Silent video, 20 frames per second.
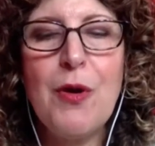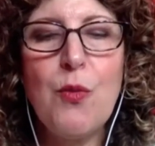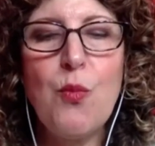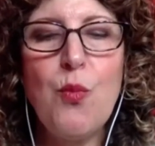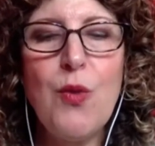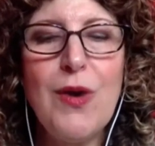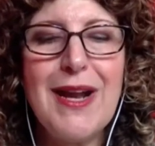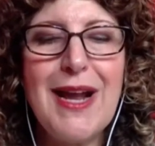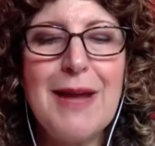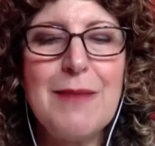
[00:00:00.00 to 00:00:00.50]

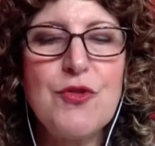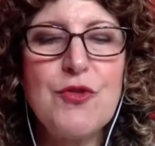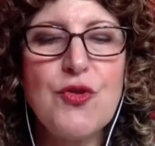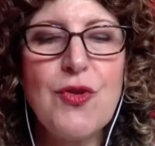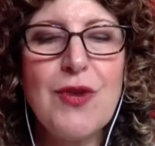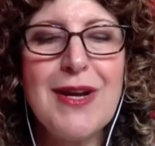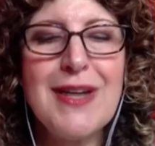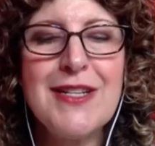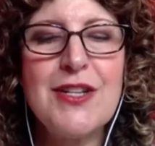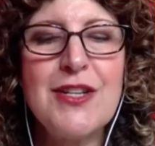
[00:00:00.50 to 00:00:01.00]
But what I'm
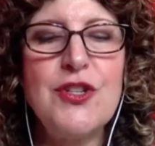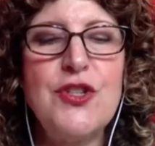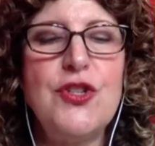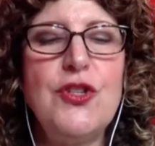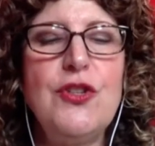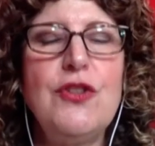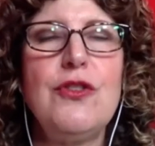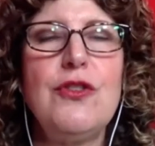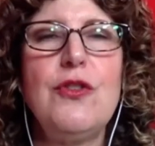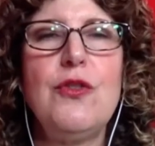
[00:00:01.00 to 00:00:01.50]
trying to
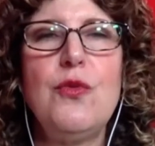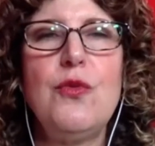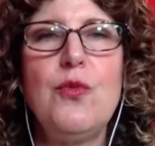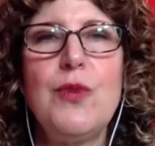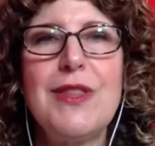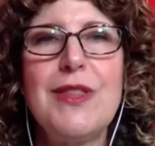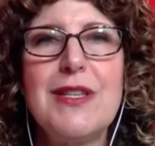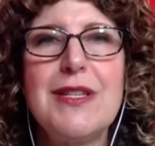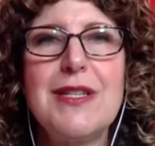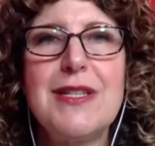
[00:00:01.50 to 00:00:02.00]
do
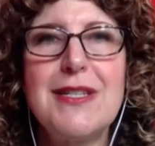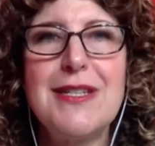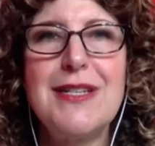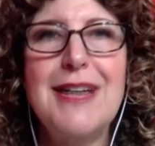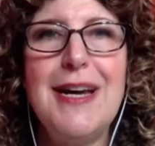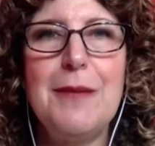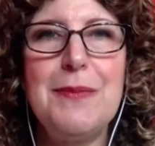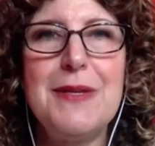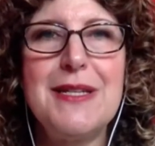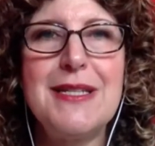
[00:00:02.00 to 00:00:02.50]
with this
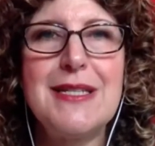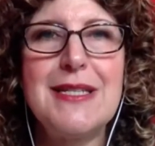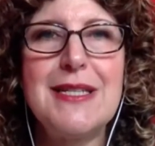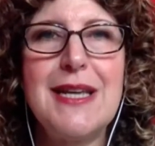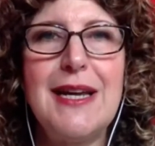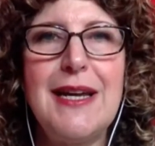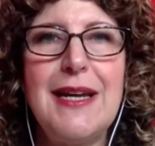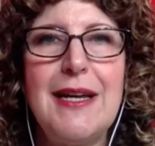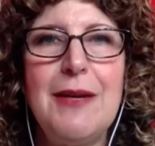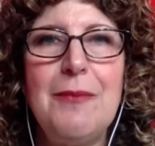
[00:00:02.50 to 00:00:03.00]
step is
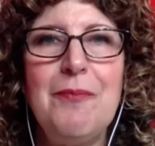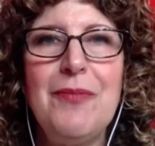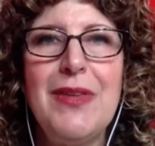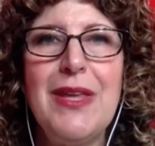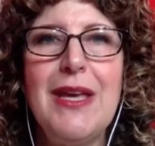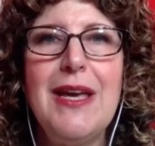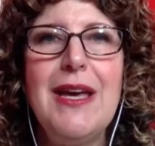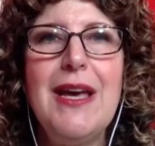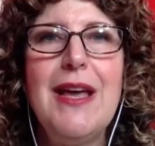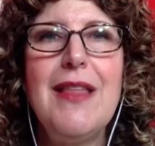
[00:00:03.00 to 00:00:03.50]
say
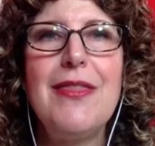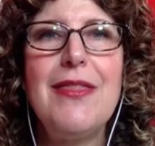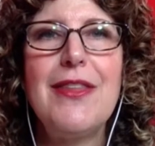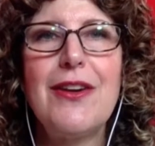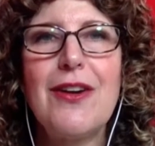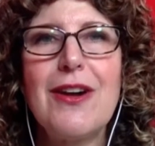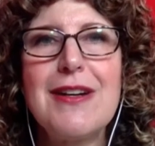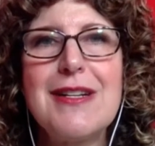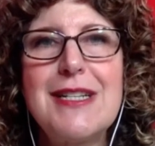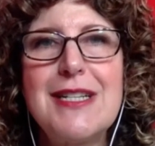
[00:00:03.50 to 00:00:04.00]

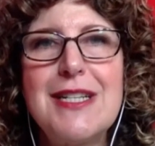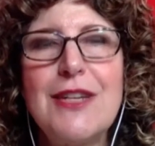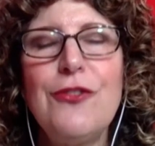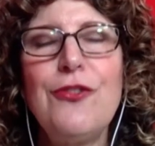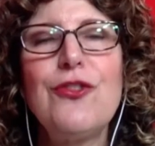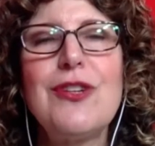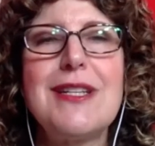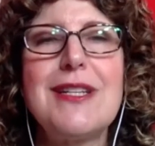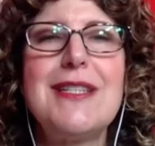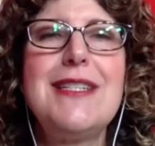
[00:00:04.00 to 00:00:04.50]
there are
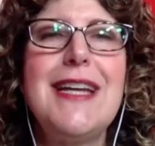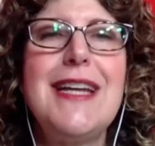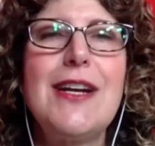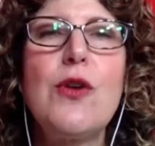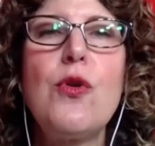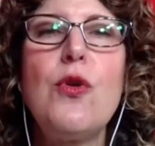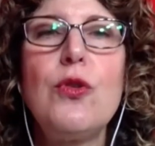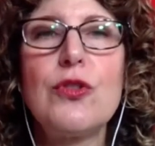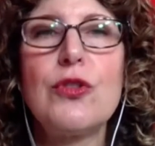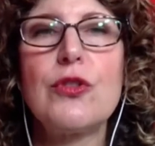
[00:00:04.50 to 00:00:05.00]
different
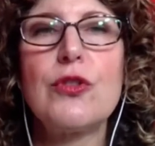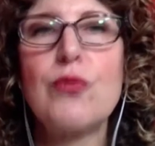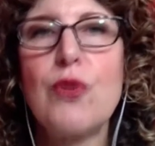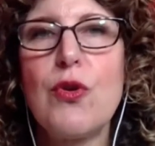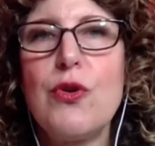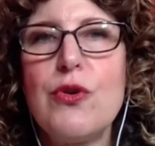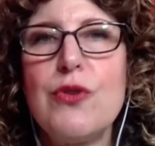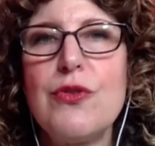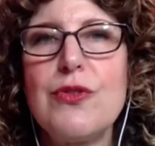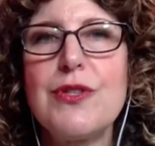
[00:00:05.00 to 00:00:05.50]
stakeholder
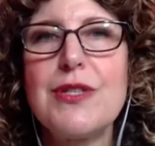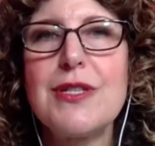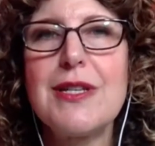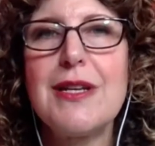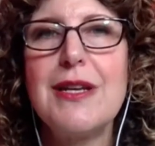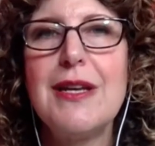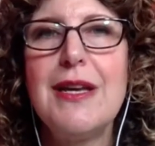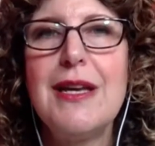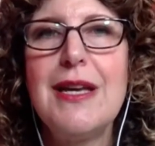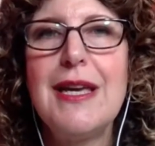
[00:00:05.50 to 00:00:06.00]

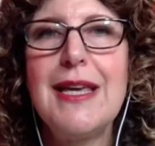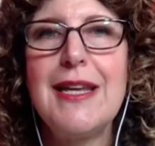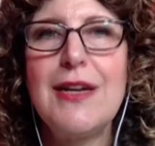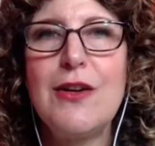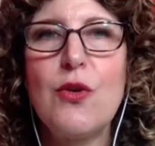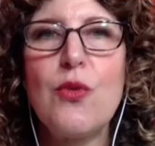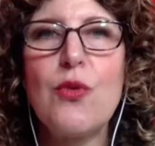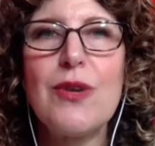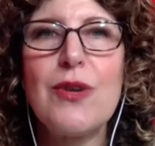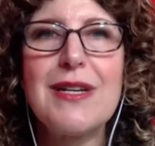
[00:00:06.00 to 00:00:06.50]
roles
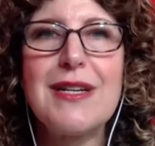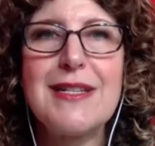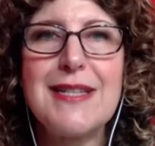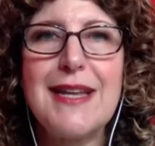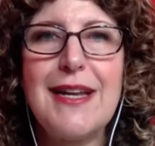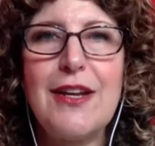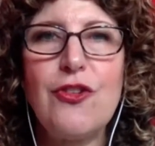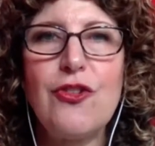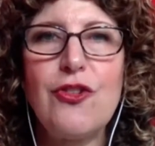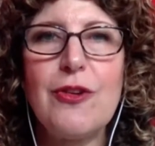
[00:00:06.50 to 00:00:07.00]
in an
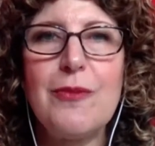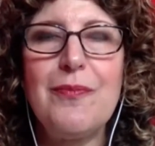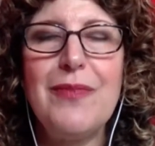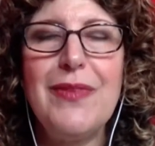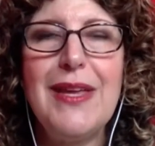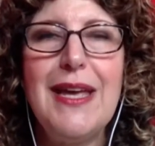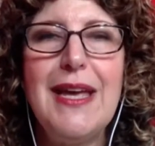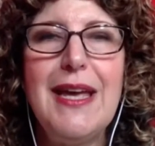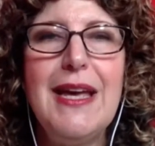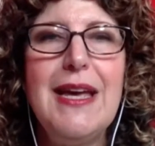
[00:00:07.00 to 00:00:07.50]
organization.
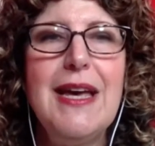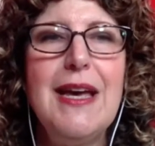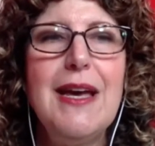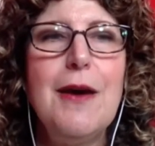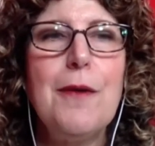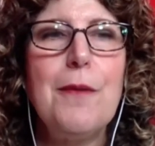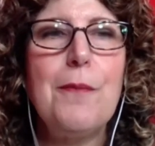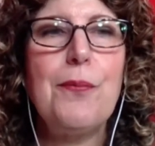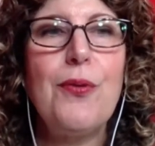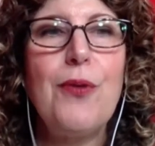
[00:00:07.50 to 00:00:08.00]

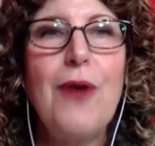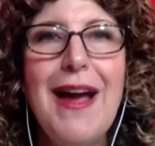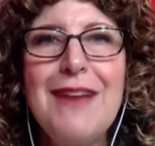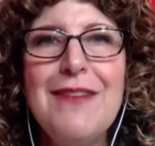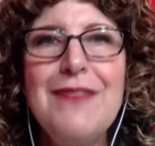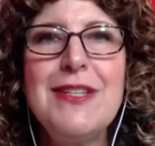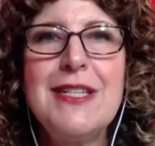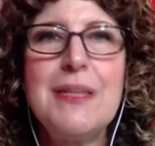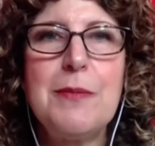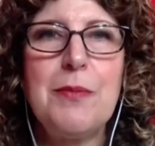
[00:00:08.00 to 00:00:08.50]

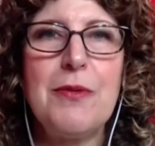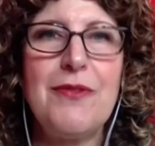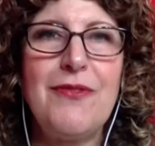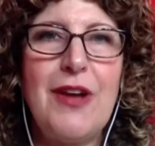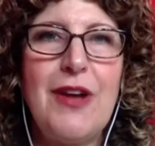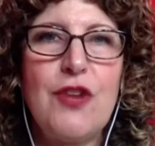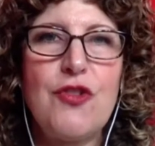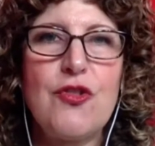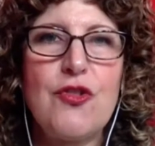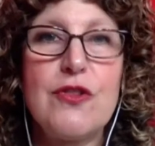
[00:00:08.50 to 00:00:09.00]
Privacy
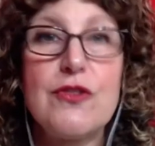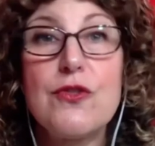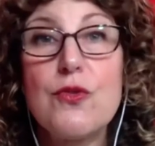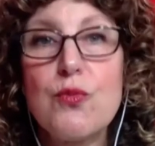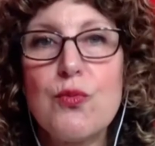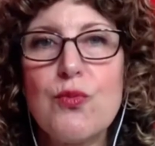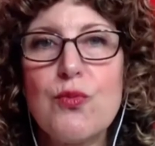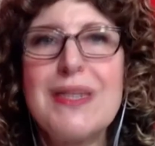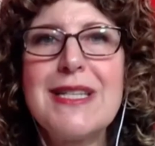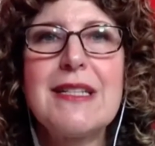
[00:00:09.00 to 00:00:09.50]

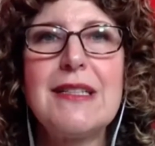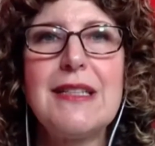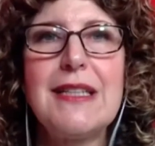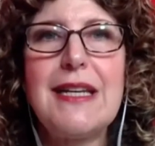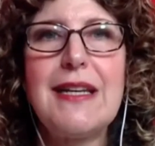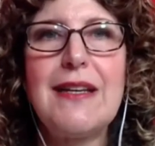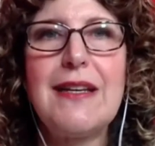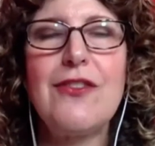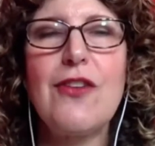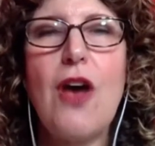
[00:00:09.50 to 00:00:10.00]
professionals, risk
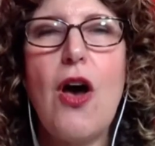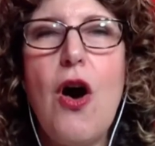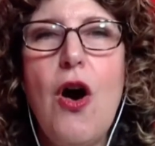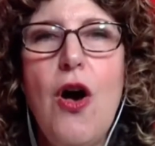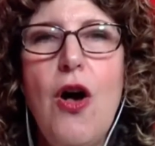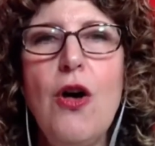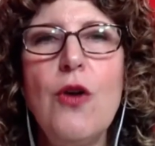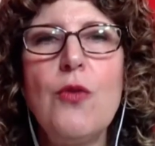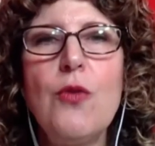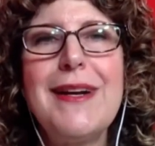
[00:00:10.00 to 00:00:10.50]
leads,
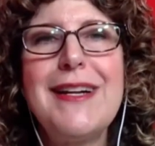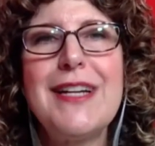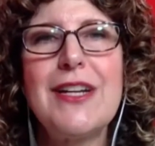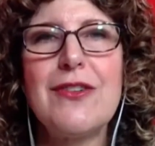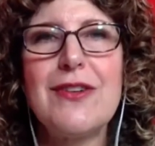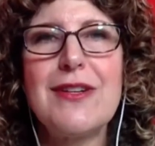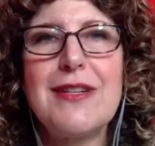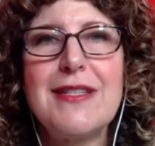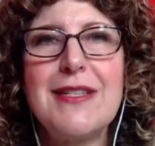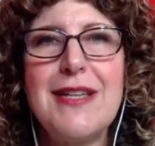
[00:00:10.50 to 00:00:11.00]

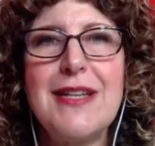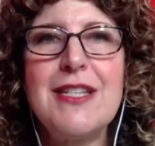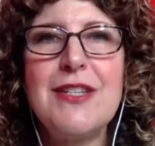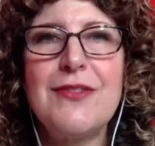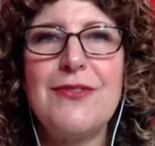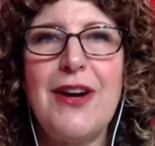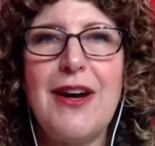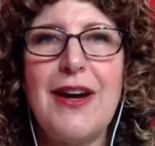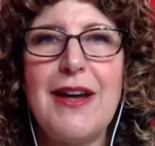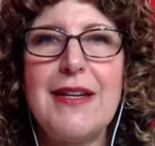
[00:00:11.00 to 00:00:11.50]
already are
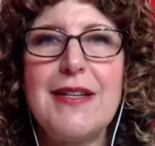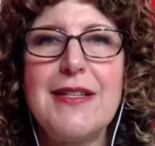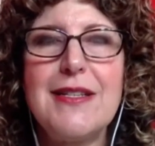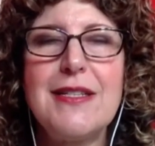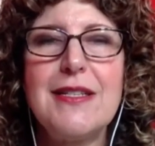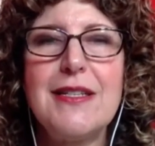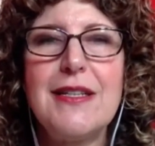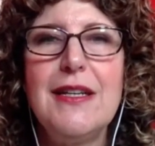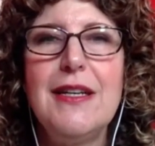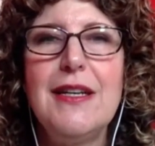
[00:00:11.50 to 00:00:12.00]

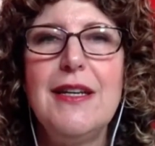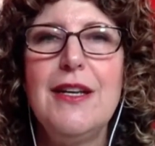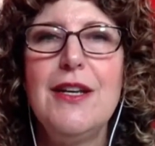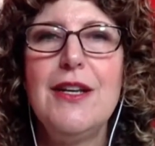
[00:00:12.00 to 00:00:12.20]
incentivized